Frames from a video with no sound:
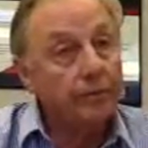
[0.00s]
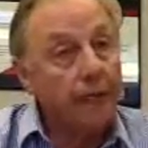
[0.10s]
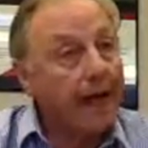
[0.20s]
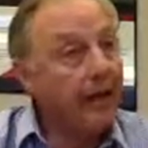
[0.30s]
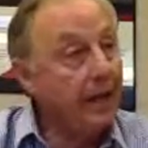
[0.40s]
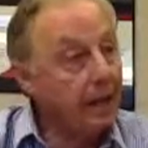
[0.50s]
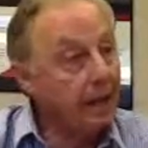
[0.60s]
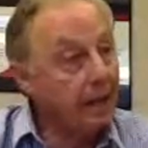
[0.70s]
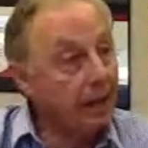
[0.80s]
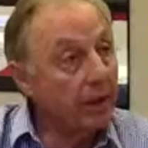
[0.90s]
18
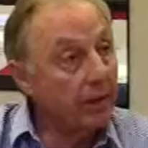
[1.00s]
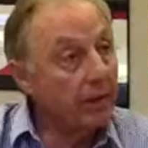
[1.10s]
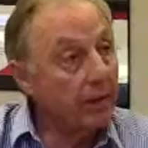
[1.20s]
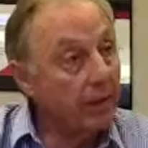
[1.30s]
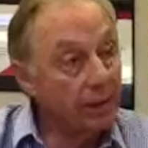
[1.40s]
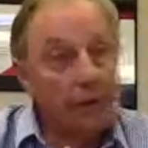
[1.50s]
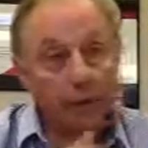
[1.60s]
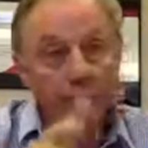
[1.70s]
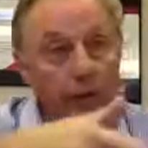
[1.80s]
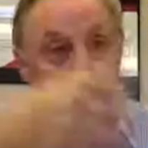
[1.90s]
months ago, or
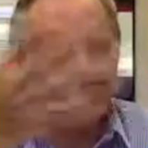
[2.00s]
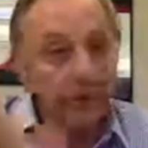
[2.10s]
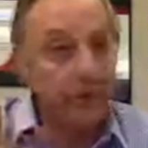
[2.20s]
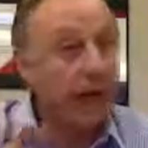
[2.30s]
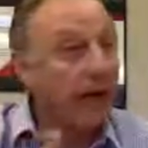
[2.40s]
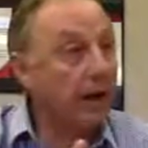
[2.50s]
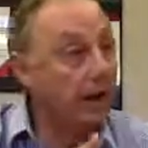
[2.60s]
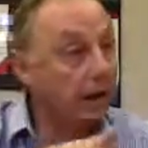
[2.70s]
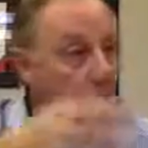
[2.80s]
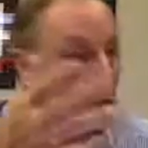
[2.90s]
when he first got
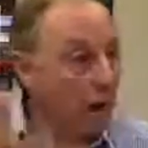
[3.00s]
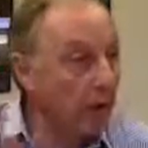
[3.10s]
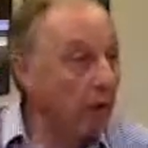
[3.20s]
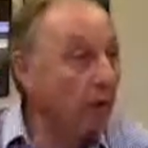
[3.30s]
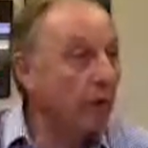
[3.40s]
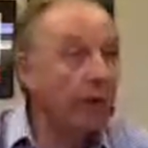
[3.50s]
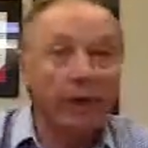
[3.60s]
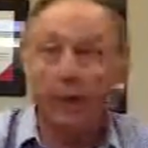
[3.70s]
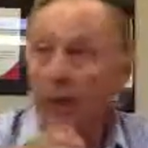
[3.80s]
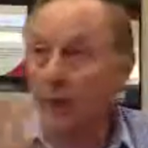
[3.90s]
here, said, welcome aboard,
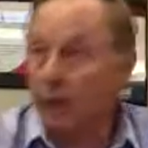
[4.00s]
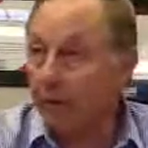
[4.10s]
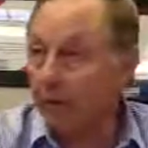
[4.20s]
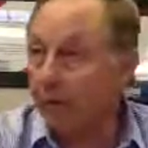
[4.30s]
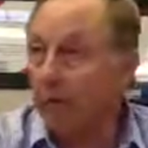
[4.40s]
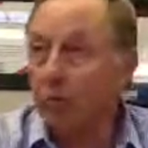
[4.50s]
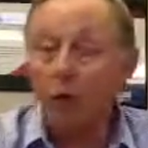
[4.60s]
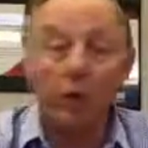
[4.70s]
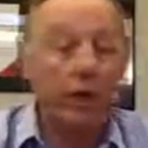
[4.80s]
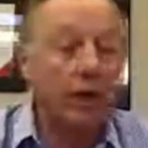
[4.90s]
I'm running for school
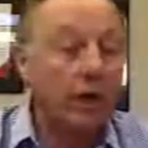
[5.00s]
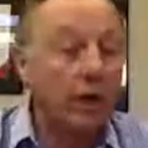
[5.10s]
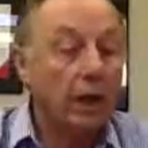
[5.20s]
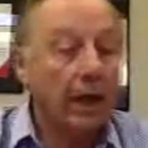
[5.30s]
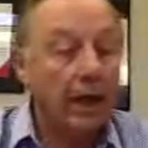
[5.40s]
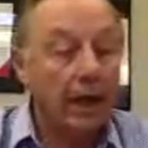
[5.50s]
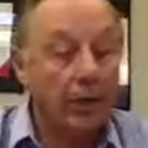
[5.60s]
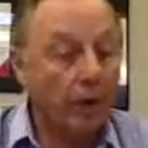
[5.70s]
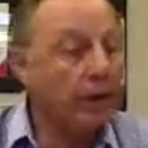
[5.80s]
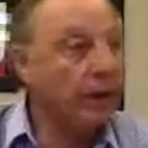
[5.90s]
board, and
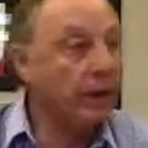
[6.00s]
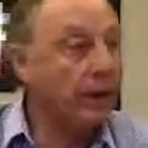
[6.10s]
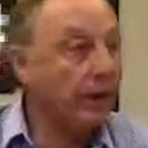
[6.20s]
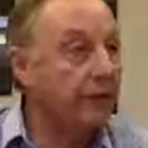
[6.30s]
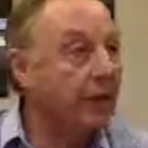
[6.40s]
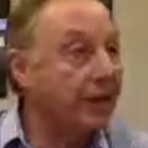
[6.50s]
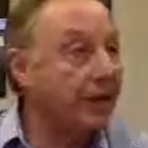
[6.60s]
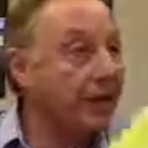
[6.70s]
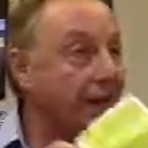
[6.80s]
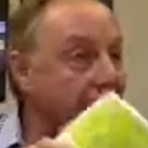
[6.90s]
it wasn't this fancy
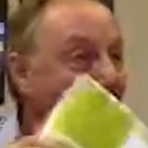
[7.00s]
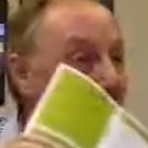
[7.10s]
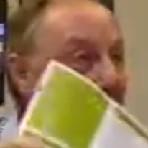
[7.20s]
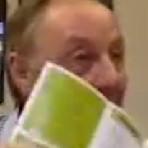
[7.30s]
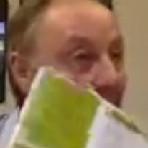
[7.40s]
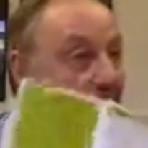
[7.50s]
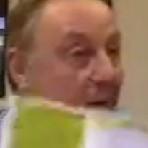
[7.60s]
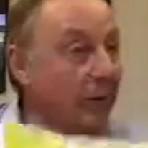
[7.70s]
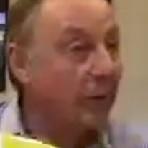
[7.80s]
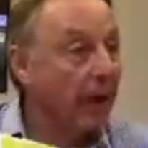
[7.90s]
at this time,
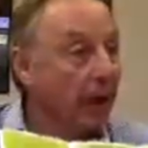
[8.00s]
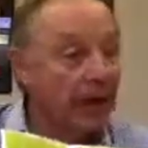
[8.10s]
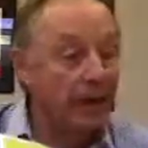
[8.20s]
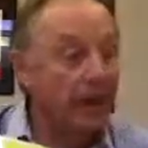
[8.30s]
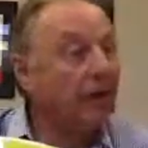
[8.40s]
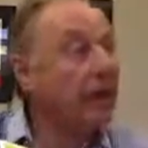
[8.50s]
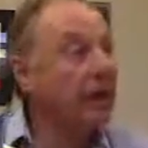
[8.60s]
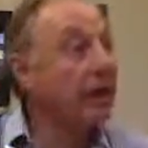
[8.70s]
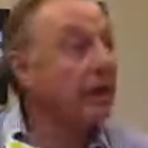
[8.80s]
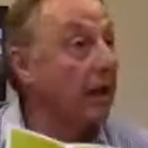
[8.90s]
but here's the
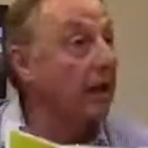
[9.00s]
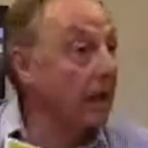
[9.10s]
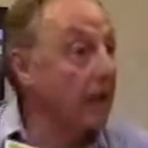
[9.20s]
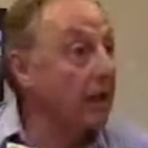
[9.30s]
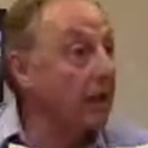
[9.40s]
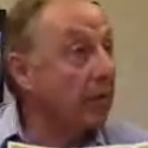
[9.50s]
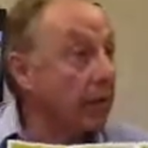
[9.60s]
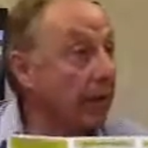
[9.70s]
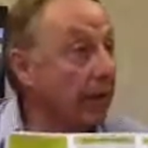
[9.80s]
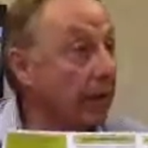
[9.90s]
things I'm thinking
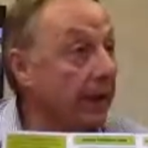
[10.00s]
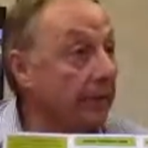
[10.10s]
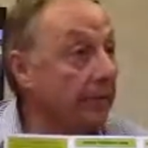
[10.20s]
about running on.